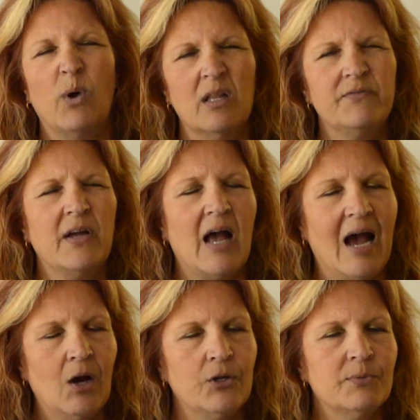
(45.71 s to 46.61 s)
well as
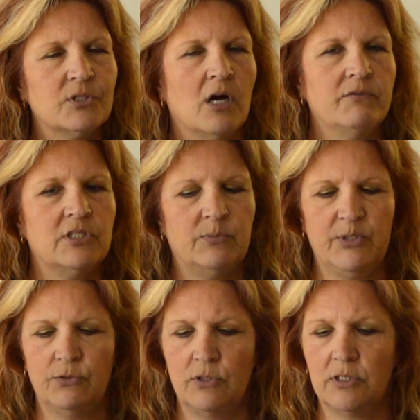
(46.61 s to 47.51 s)
how do you resolve
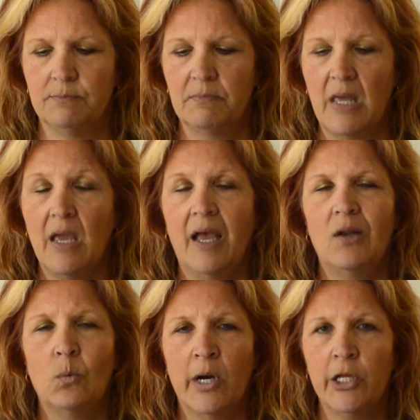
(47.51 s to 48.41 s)
disputes
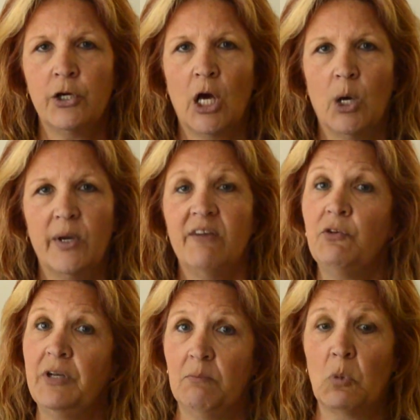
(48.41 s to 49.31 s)
and where do you go if
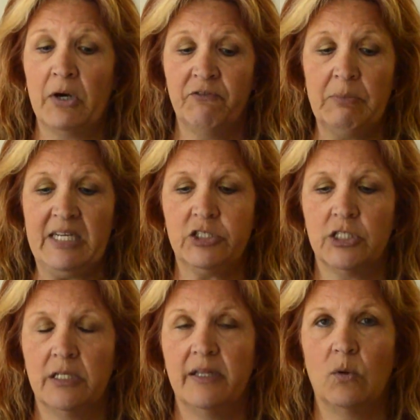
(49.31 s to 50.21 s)
you need more
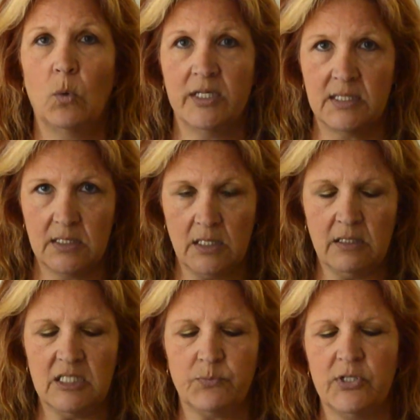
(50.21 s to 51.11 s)
information than what's in
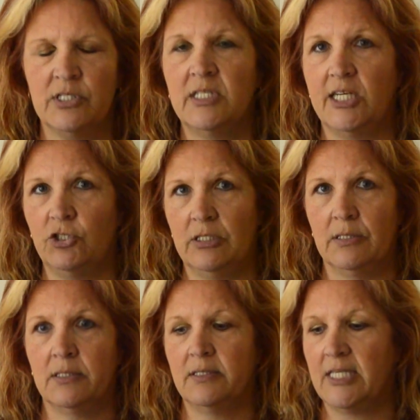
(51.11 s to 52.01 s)
these
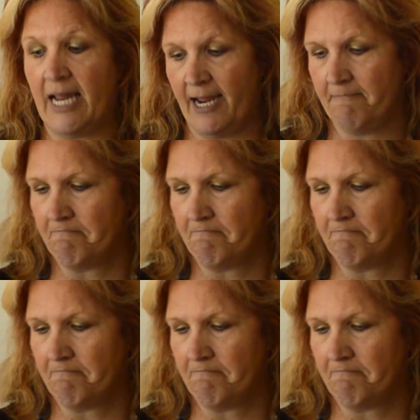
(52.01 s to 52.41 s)
presentations today.